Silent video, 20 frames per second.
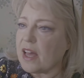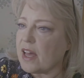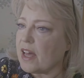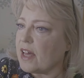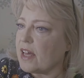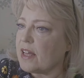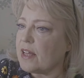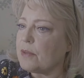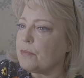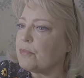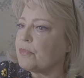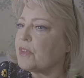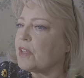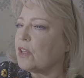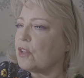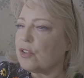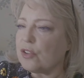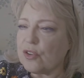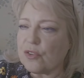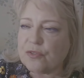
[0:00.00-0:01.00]
A
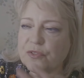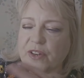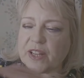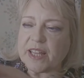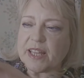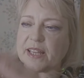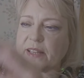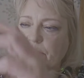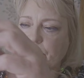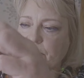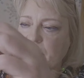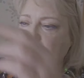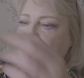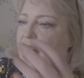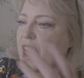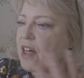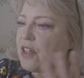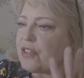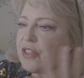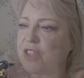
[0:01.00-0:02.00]
lovely,
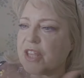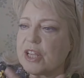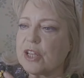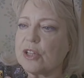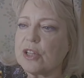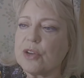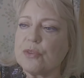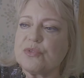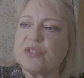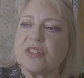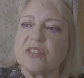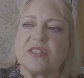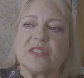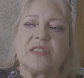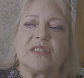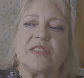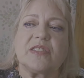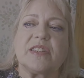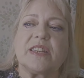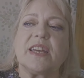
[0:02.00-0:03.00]
healthy glow to the
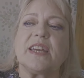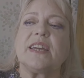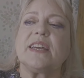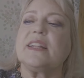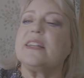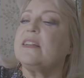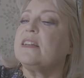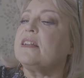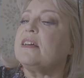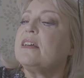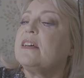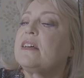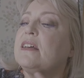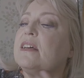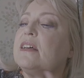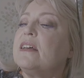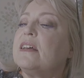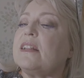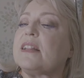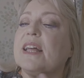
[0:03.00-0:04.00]
skin.
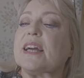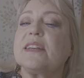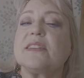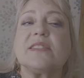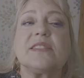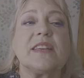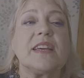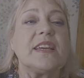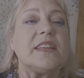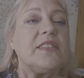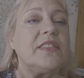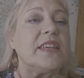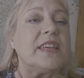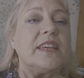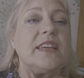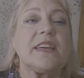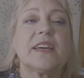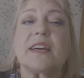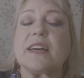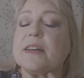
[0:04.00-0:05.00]
Like I
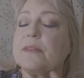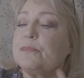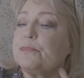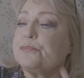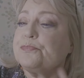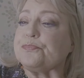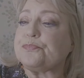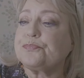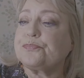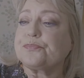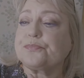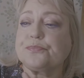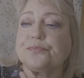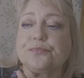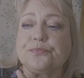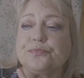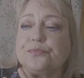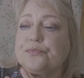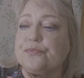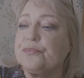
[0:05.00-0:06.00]
say,
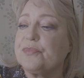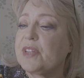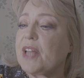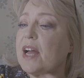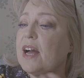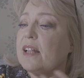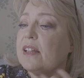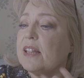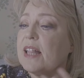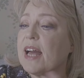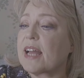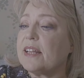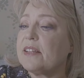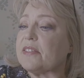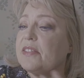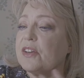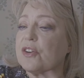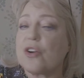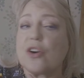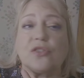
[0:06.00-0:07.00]
I
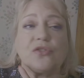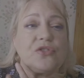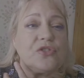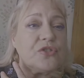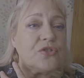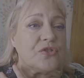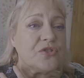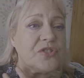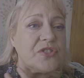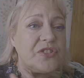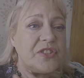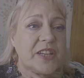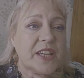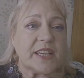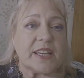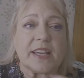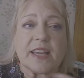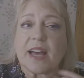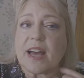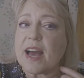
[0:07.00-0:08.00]
like the contour
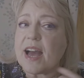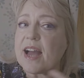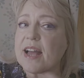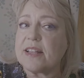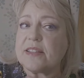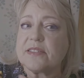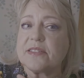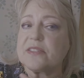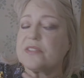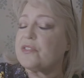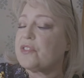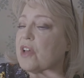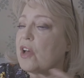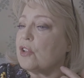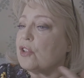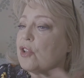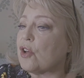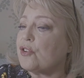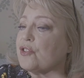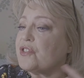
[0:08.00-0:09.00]
stick. It hides
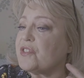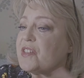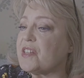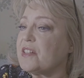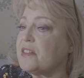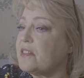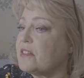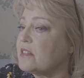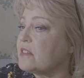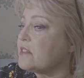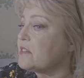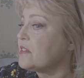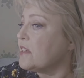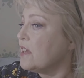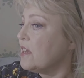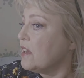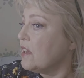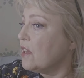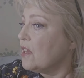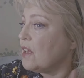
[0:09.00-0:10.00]
a lot of
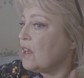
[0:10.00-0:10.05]
sins.